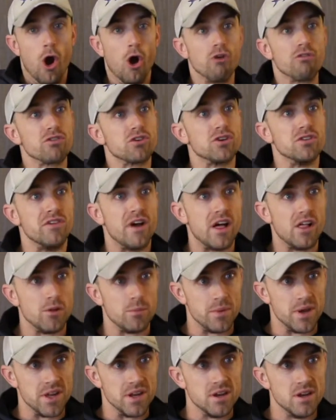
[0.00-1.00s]

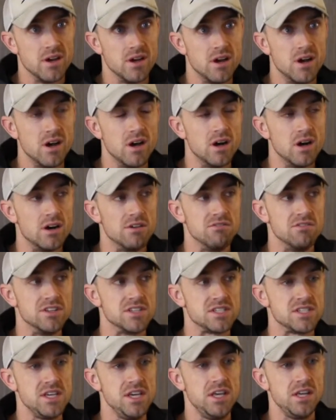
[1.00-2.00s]
overdevelopment of the
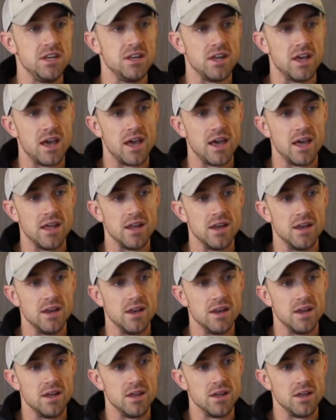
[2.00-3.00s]
scene,
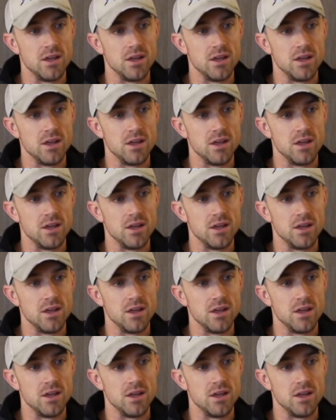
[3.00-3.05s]
and